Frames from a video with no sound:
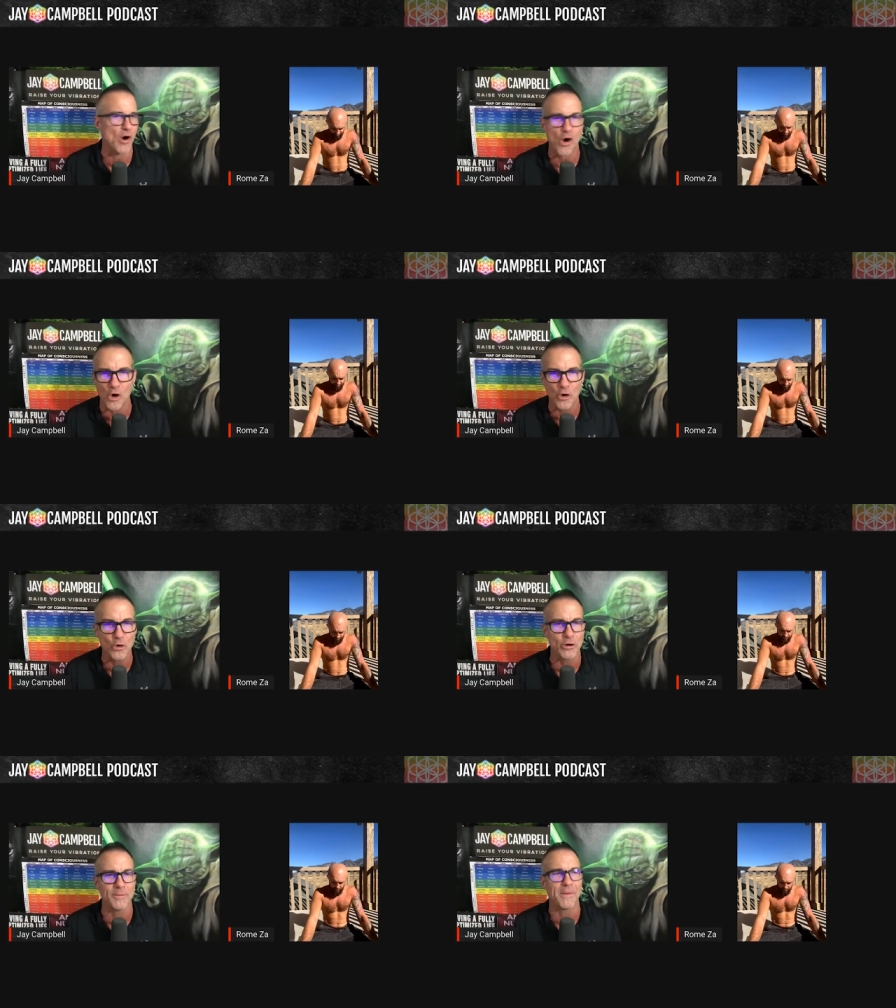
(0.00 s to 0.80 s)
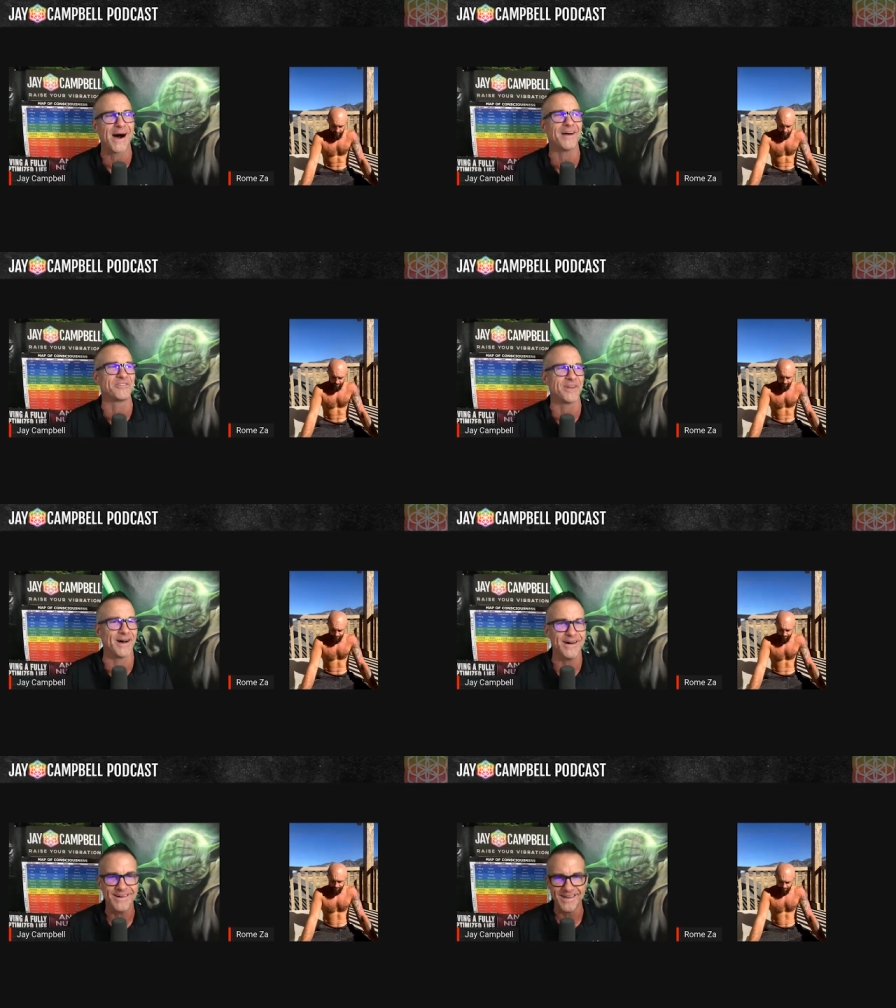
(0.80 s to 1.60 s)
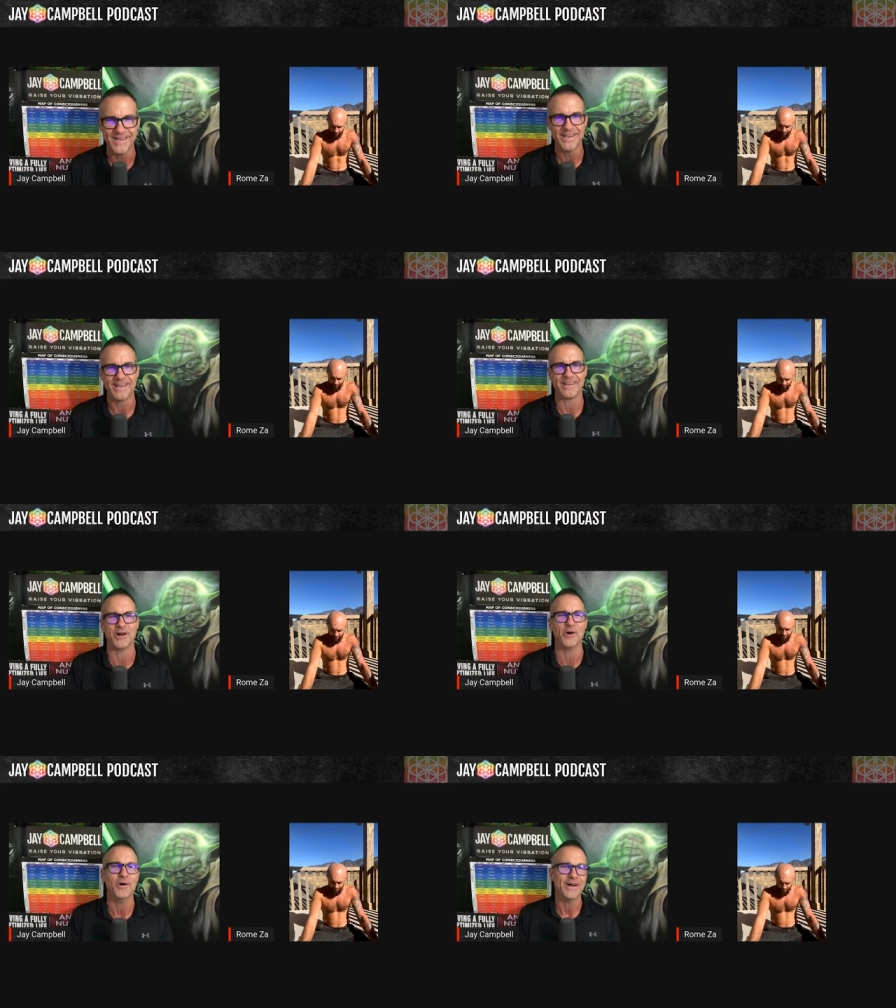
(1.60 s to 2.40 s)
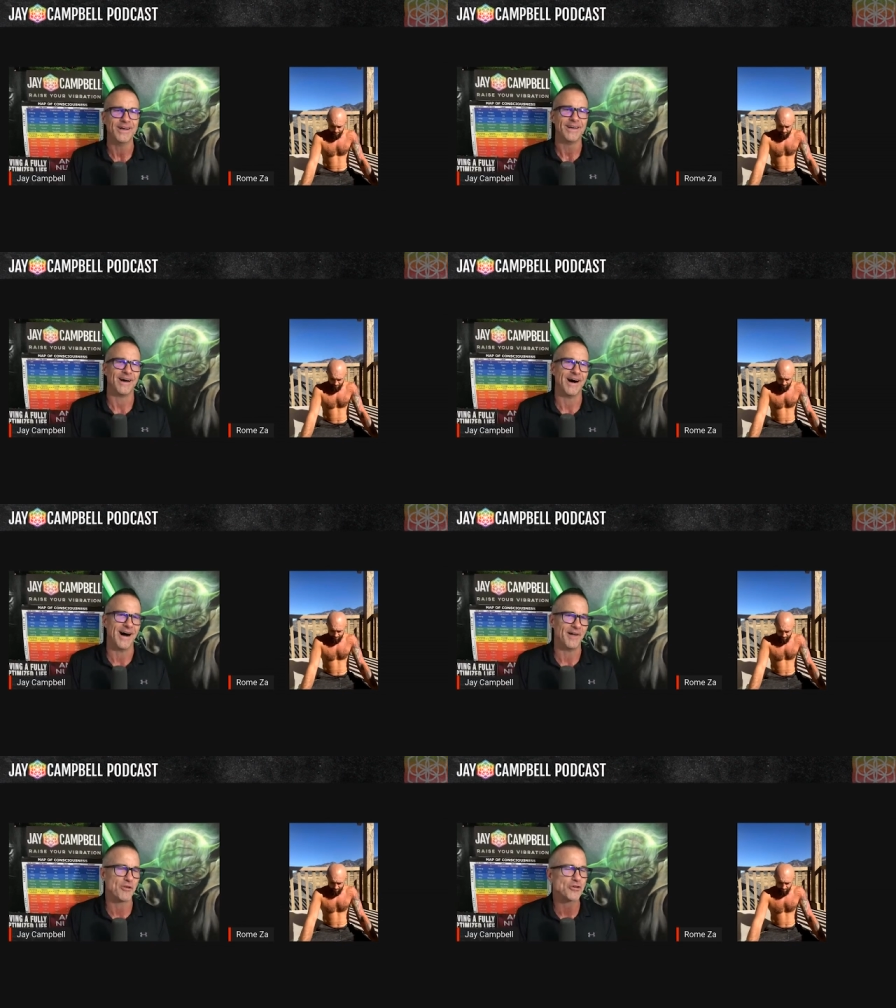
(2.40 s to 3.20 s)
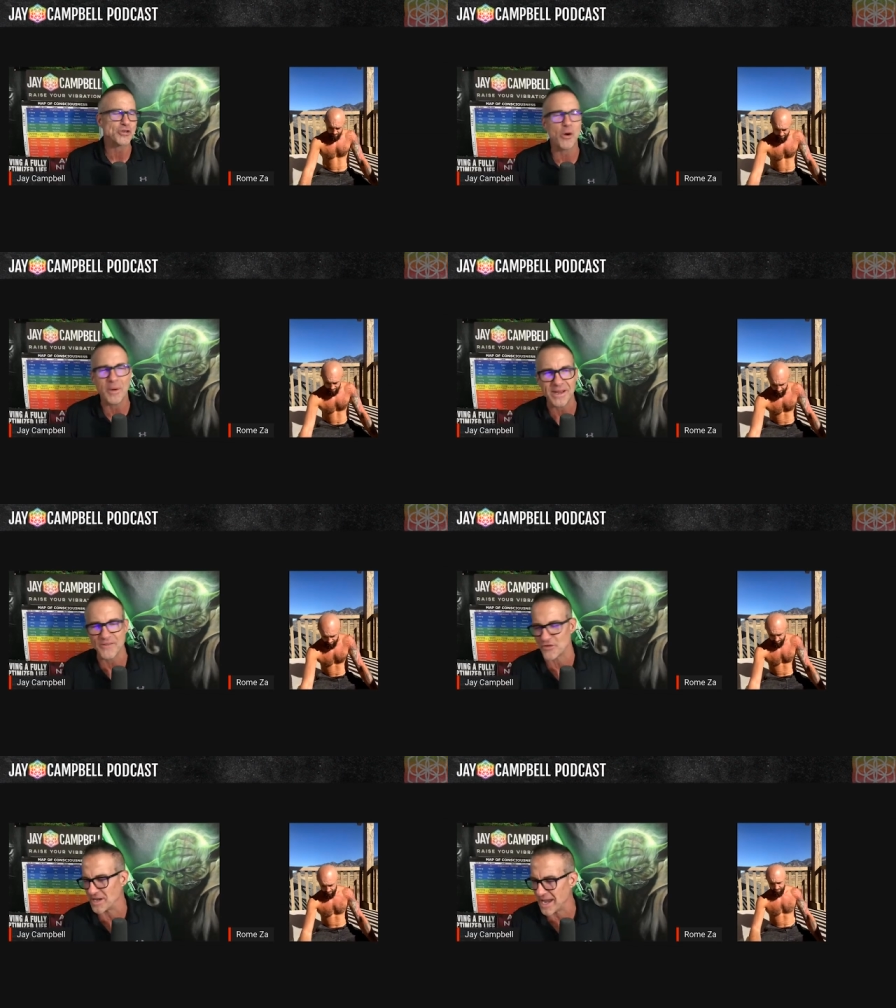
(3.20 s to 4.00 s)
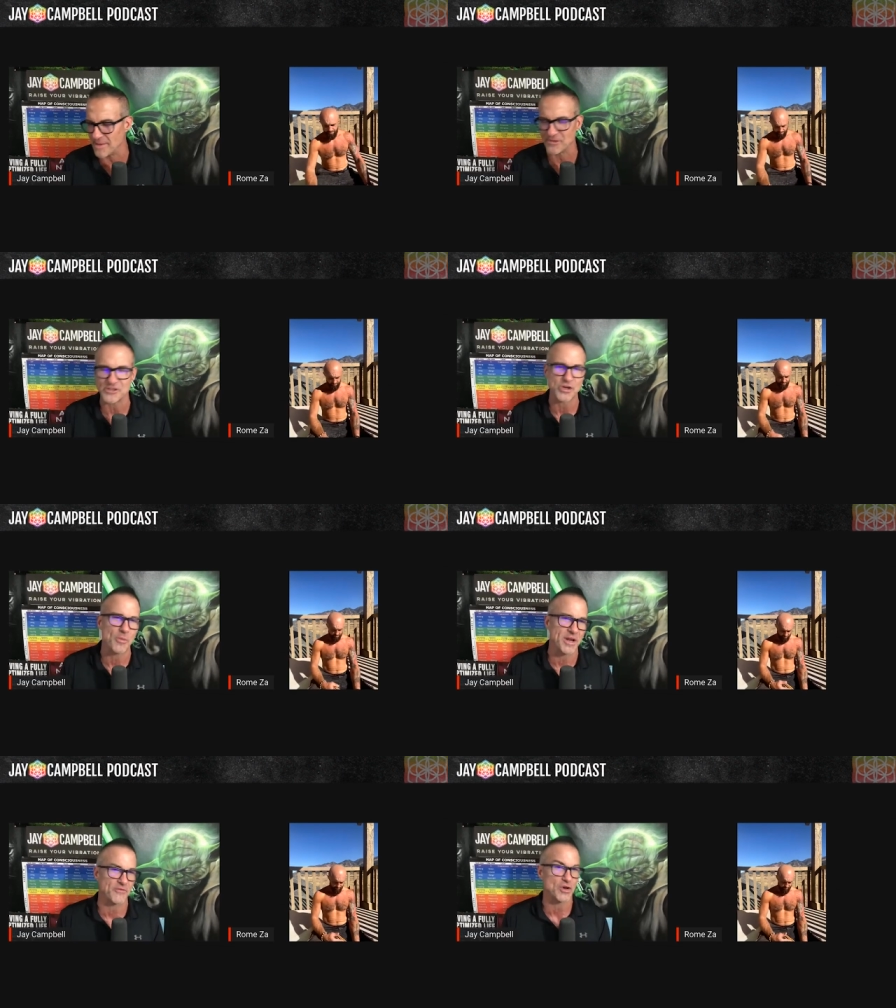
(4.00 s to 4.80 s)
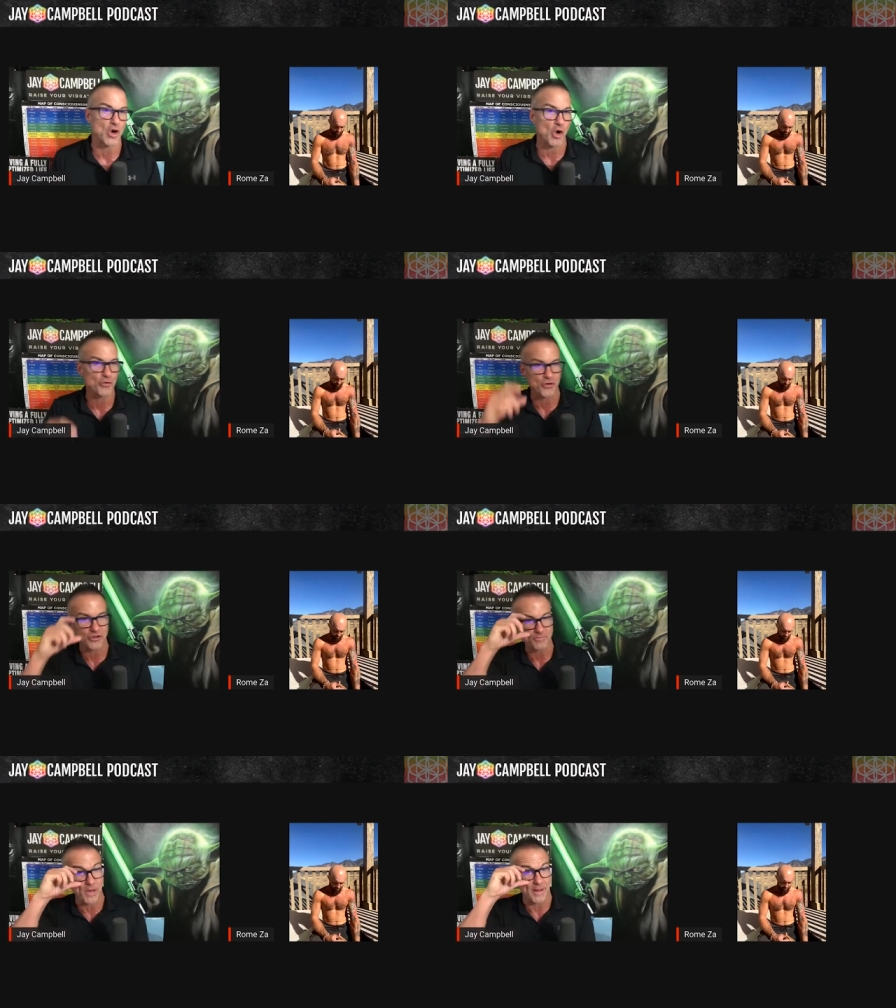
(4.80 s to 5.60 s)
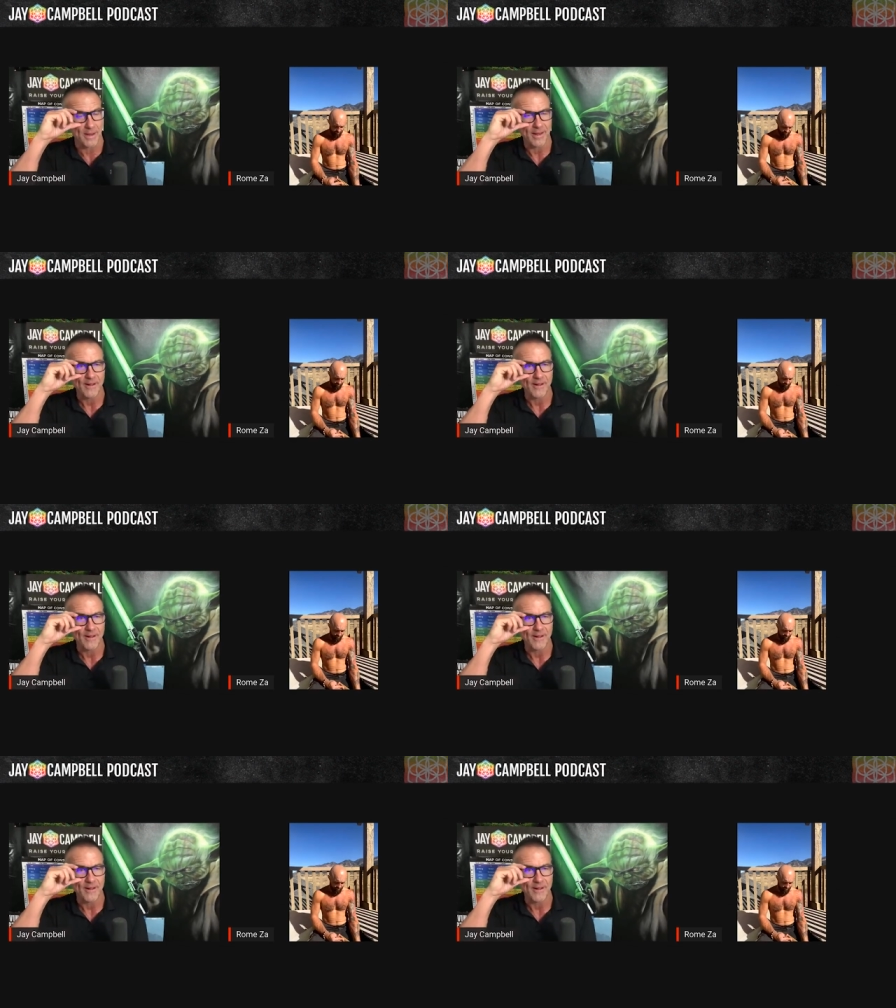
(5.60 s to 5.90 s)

Ah, Ahura Mazda, you know, uh, there's so many different names and so many different cultures, but